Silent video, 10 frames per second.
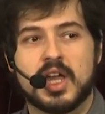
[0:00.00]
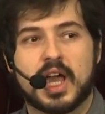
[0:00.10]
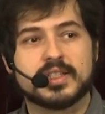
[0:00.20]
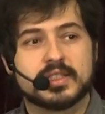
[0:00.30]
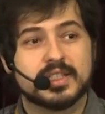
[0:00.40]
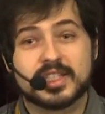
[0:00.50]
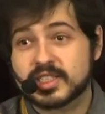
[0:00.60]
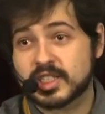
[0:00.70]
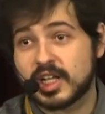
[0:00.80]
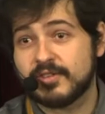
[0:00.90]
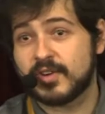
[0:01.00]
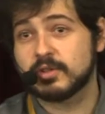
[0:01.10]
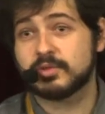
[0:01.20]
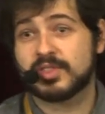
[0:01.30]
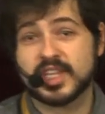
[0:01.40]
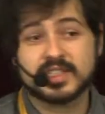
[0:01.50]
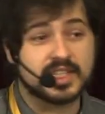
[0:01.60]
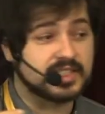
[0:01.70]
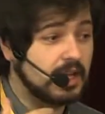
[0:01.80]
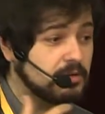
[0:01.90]
And there's a lot of folks who think
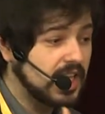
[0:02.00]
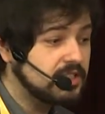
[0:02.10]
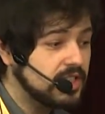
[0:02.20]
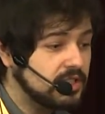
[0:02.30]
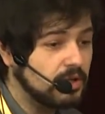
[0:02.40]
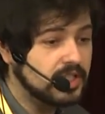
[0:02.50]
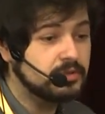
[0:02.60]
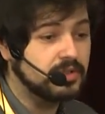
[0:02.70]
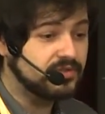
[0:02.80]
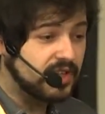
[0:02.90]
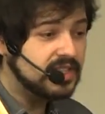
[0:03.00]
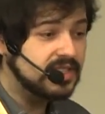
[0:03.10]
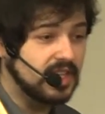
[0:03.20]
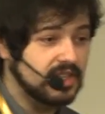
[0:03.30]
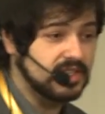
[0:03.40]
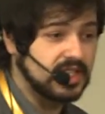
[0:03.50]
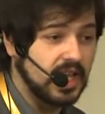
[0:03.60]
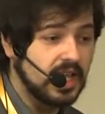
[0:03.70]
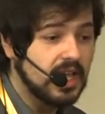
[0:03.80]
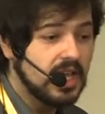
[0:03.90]
this. I was actually talking to a friend the other
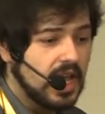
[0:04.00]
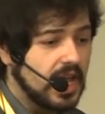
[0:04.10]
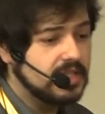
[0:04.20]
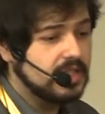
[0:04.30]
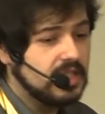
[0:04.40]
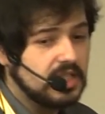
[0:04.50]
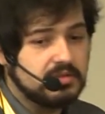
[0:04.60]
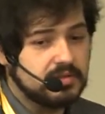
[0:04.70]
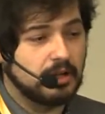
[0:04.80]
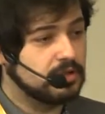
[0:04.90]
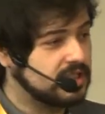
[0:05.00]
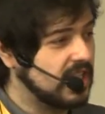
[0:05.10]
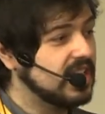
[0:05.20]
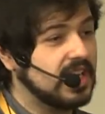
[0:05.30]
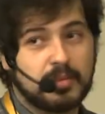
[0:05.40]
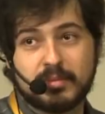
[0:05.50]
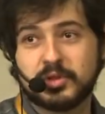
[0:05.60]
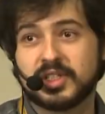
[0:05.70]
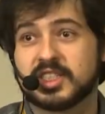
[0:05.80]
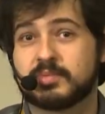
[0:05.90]
day, and I was telling him I'm
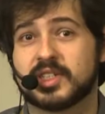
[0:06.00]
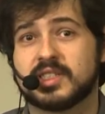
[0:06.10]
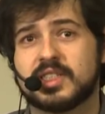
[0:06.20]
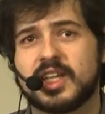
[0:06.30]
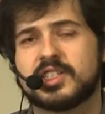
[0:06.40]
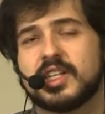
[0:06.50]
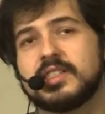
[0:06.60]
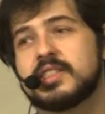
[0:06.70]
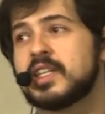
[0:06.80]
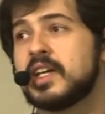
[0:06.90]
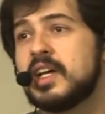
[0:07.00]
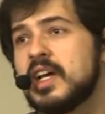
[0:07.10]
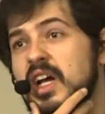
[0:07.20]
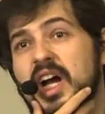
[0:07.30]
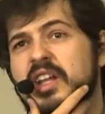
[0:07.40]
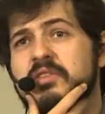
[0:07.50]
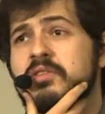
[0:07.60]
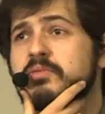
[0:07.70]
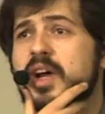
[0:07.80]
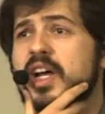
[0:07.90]
doing this presentation, and he said, I don't
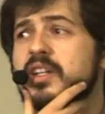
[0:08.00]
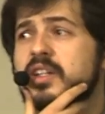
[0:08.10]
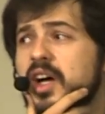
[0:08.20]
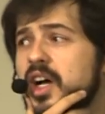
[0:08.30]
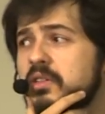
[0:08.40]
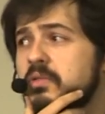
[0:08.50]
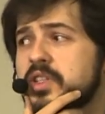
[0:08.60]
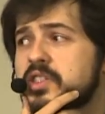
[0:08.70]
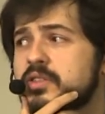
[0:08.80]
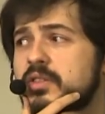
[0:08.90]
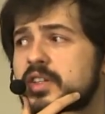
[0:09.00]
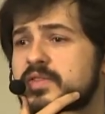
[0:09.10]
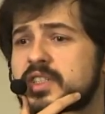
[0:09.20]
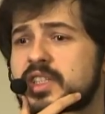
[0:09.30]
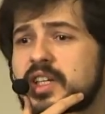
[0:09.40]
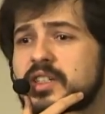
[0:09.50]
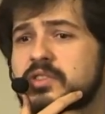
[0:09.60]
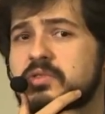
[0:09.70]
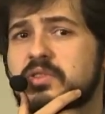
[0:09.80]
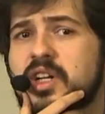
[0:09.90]
know, man. I always thought of the data
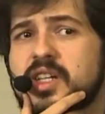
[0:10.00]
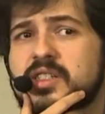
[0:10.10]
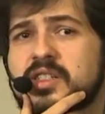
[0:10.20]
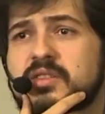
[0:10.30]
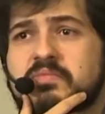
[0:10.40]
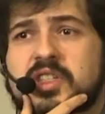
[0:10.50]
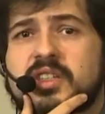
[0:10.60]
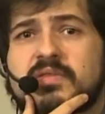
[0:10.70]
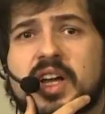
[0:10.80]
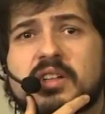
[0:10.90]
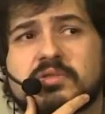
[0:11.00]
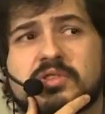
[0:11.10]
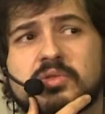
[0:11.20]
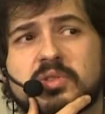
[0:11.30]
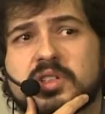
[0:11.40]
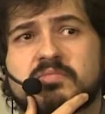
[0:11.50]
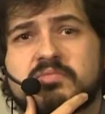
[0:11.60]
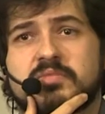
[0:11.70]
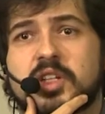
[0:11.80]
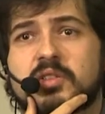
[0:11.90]
store as a key value store,
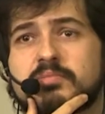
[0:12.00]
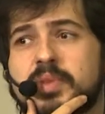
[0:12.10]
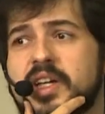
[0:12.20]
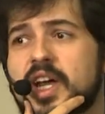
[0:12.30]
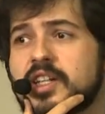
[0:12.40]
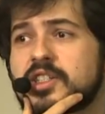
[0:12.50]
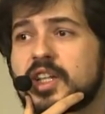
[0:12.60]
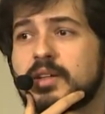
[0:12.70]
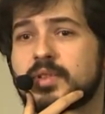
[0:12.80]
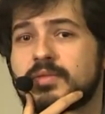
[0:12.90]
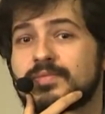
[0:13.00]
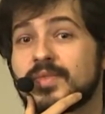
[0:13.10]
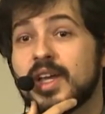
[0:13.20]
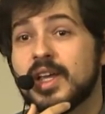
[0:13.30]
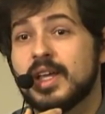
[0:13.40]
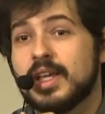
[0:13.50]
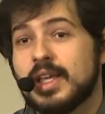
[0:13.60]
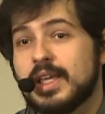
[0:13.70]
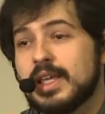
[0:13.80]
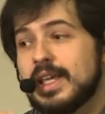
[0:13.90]
a big hash table.
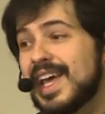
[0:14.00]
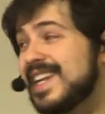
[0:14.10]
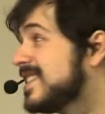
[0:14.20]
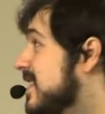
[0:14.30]
And